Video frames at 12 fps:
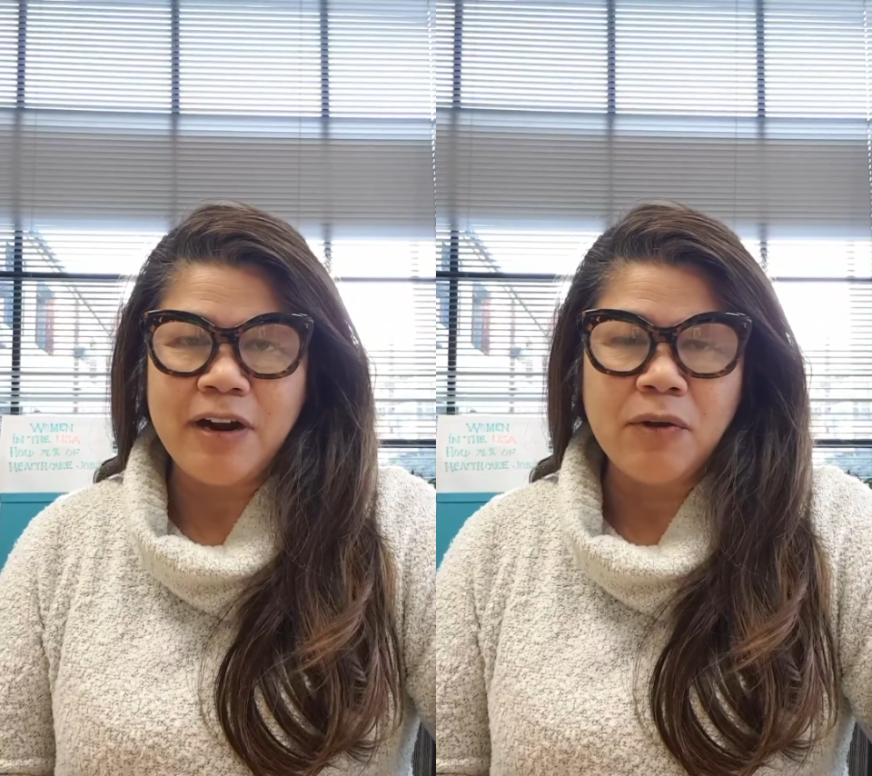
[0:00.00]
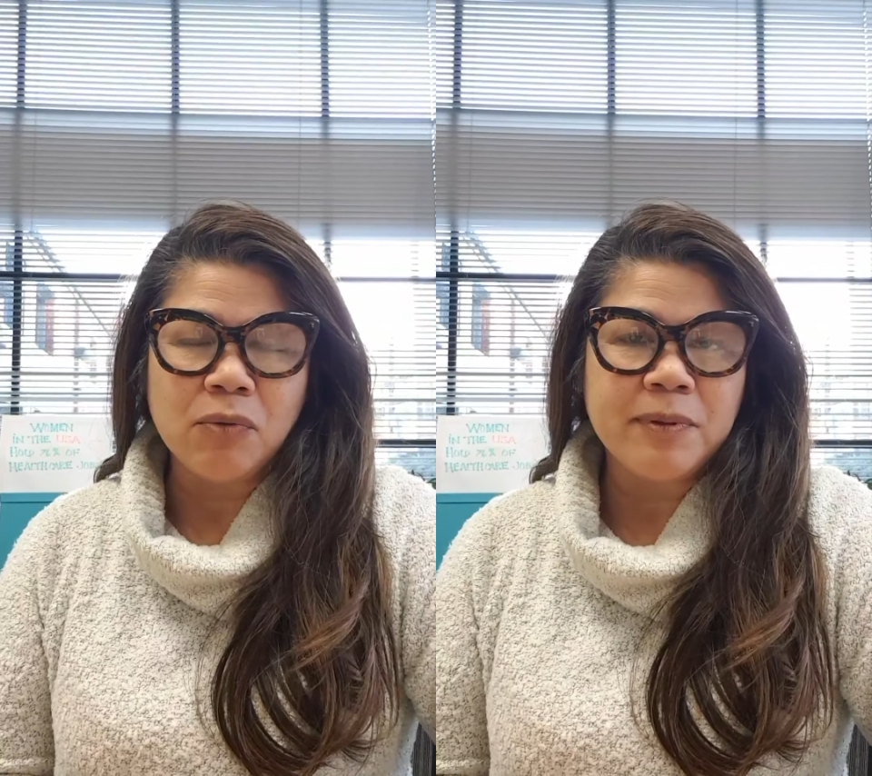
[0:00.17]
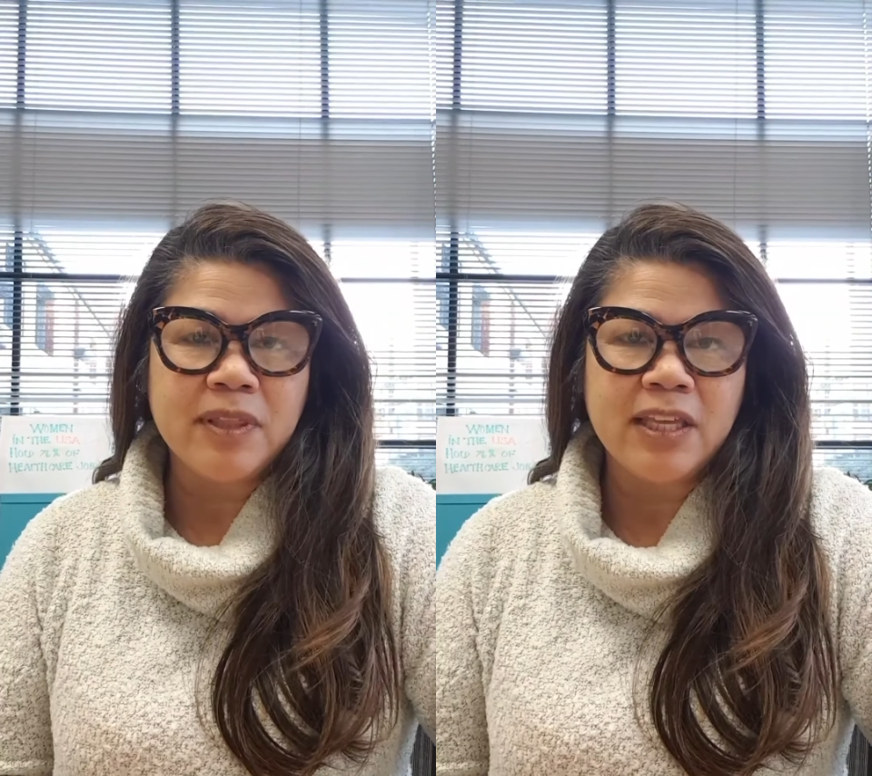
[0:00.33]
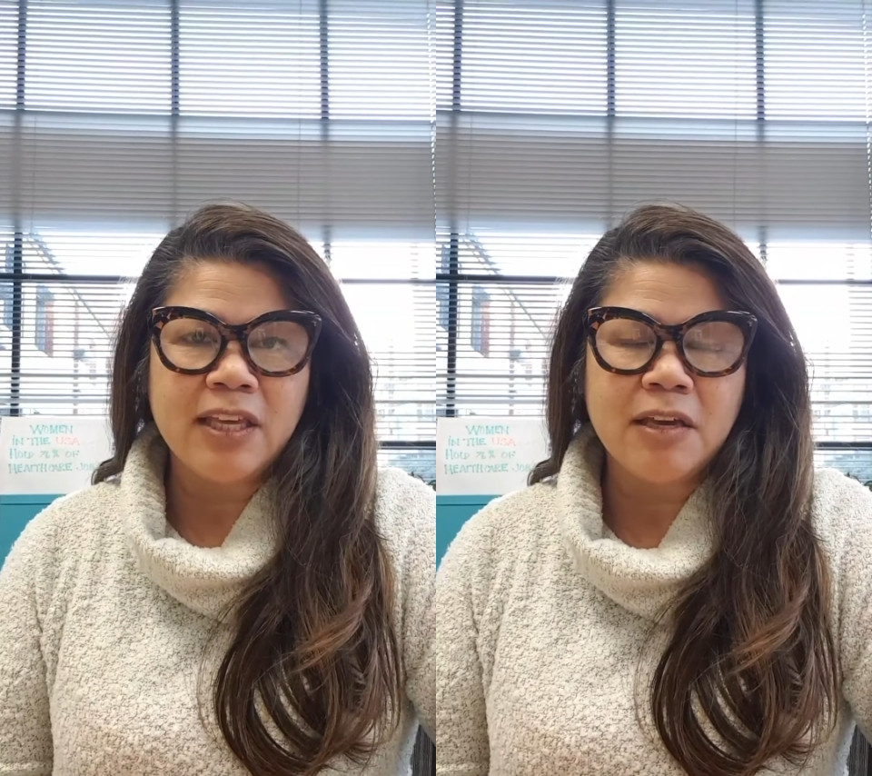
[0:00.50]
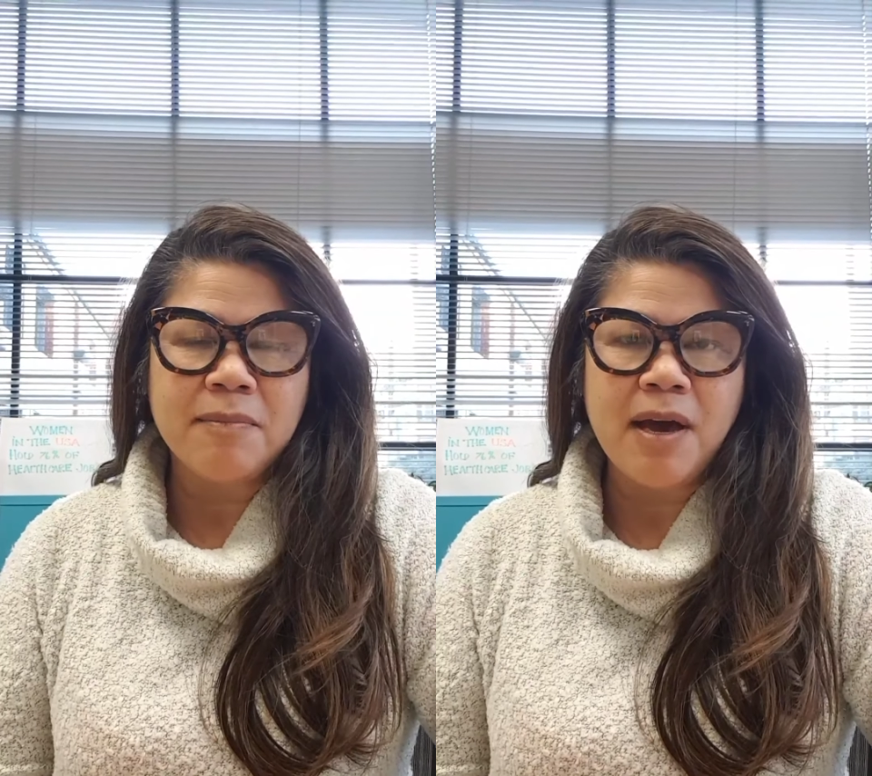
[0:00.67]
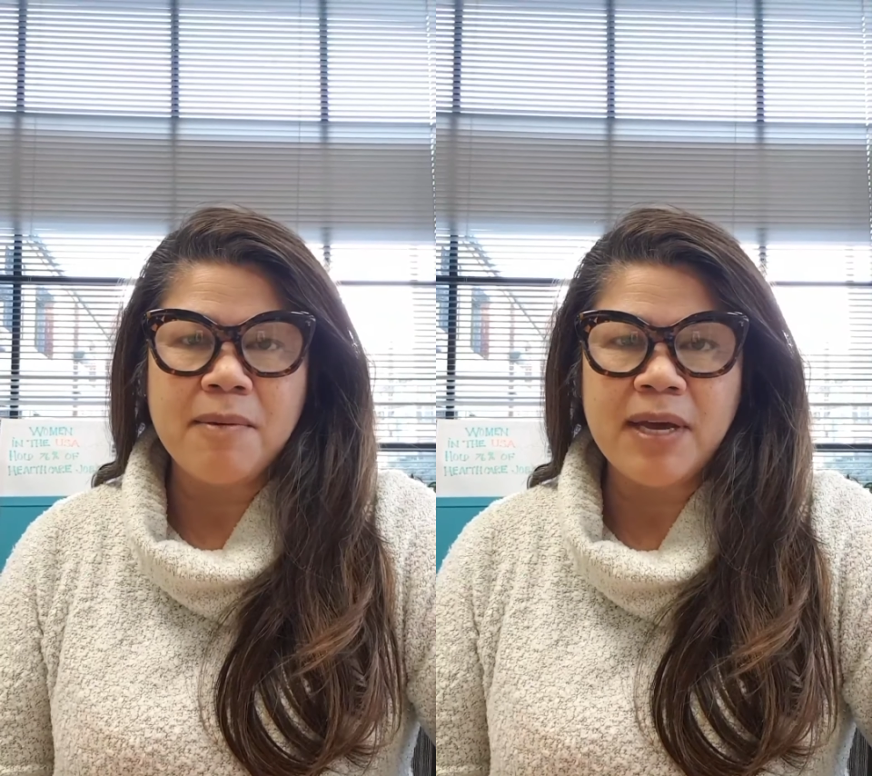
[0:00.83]
I will be thinking
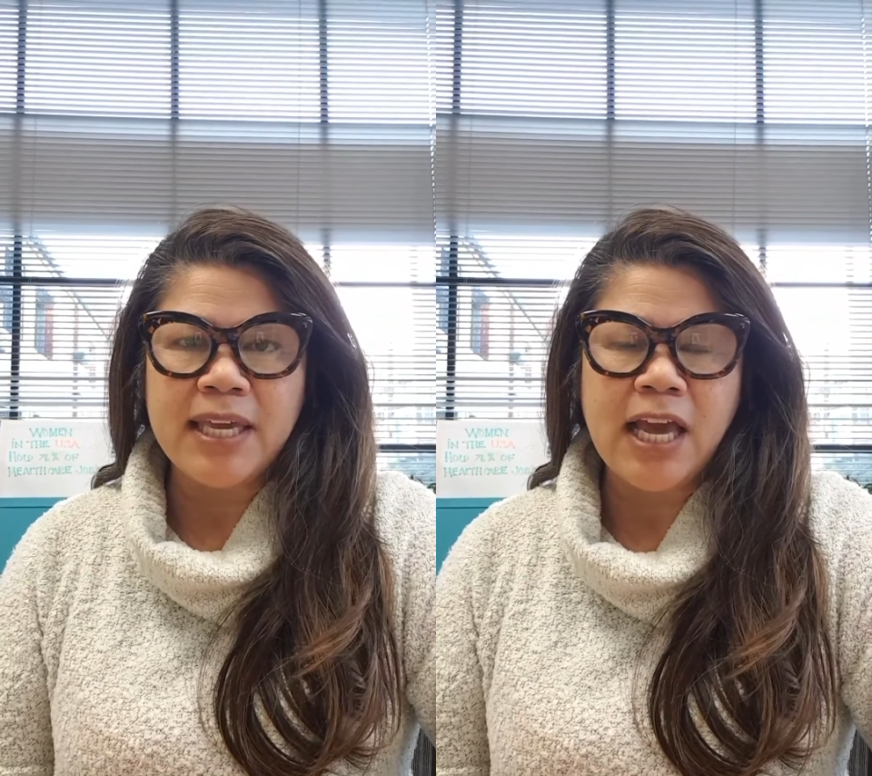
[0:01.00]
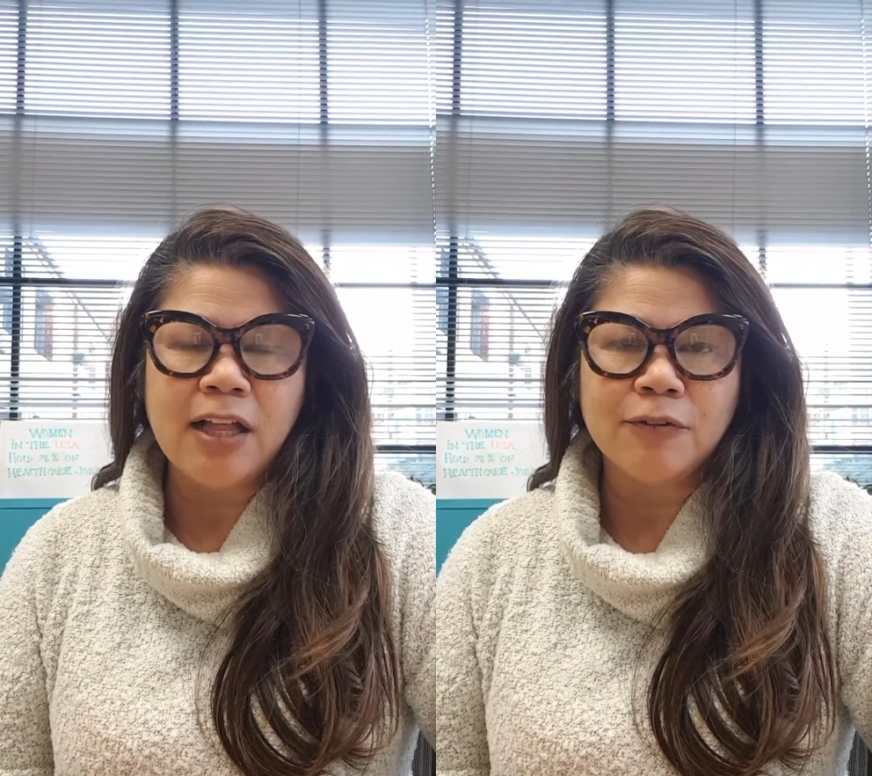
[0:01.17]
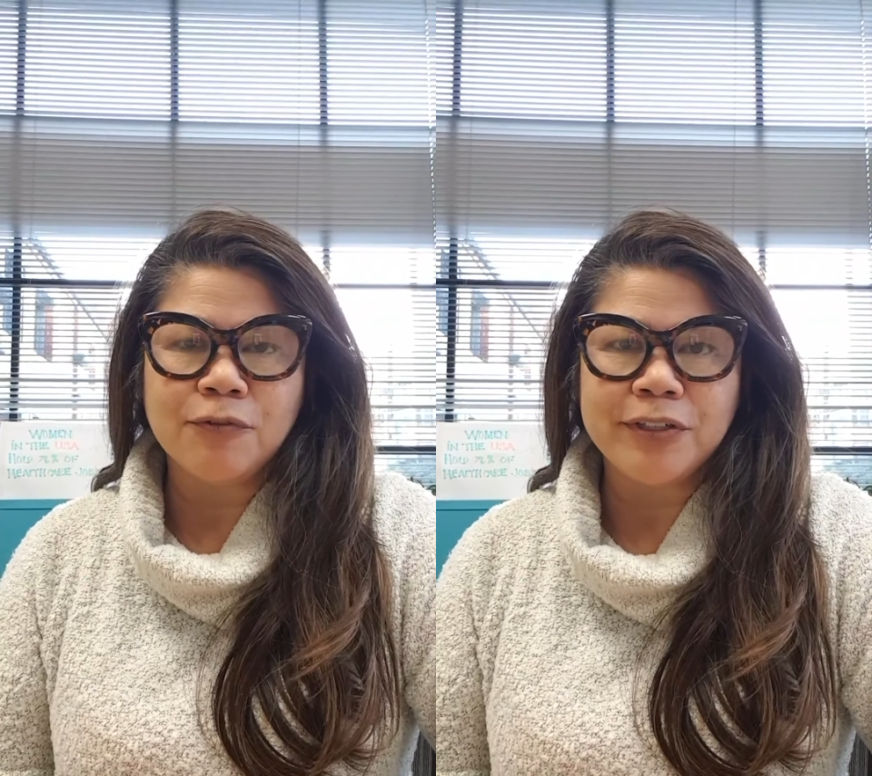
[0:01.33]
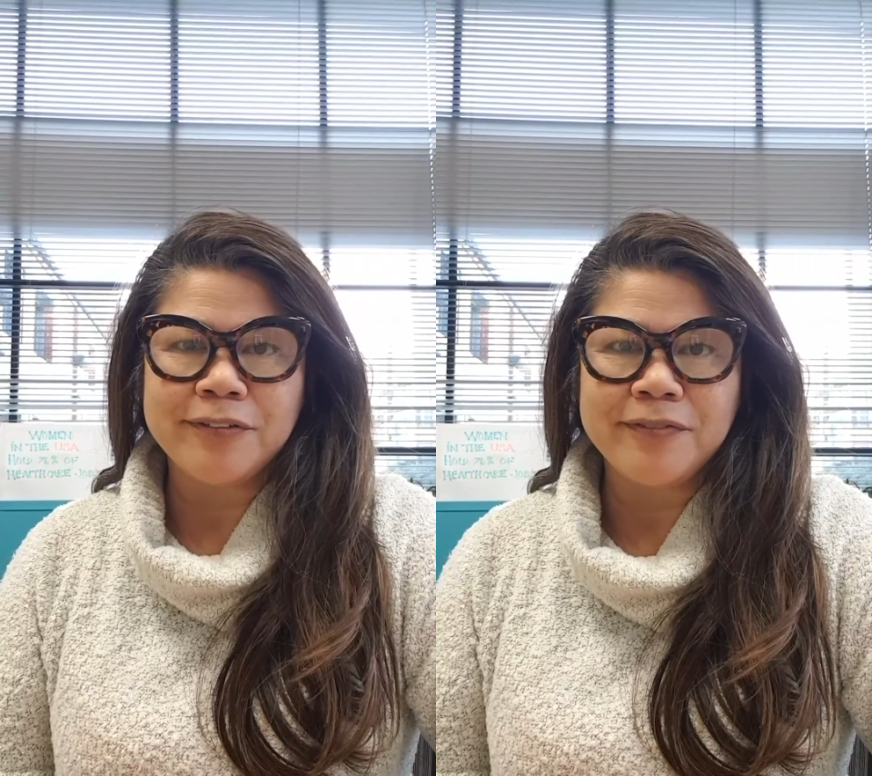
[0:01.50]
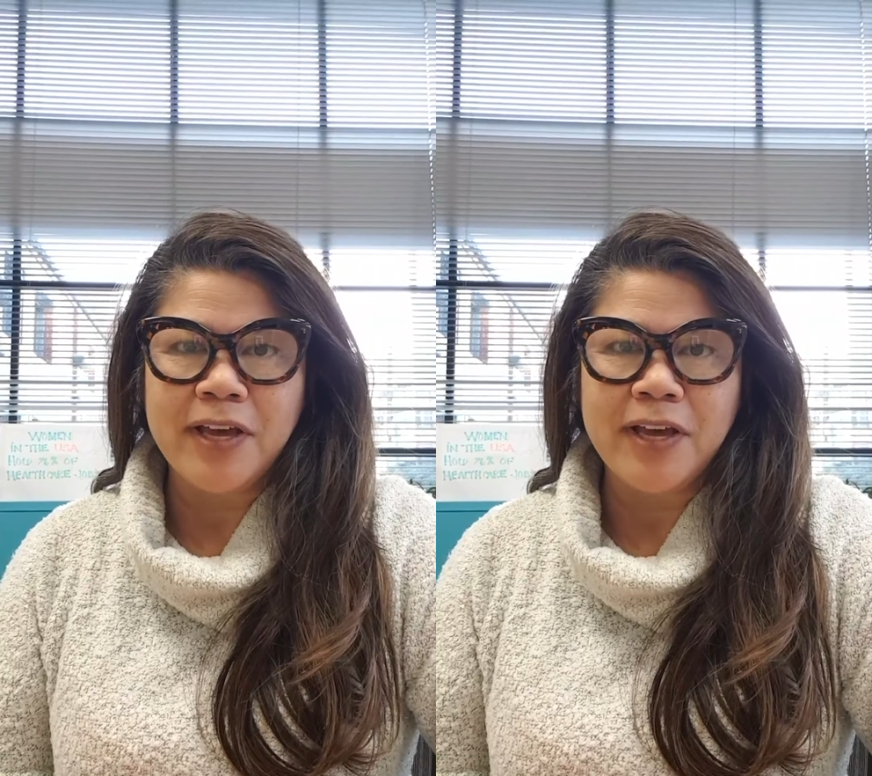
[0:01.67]
about my California